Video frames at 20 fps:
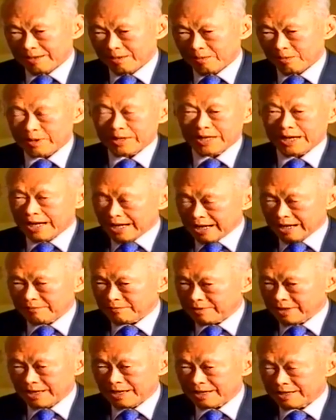What I
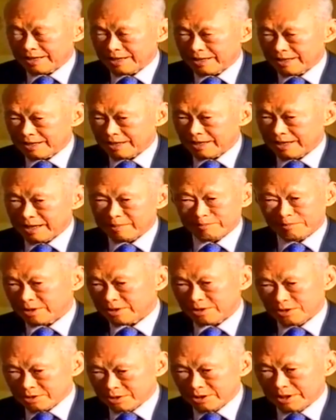have done, I'm
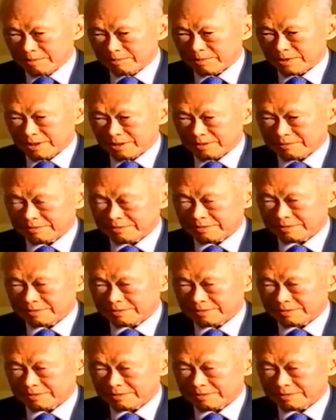not ashamed of.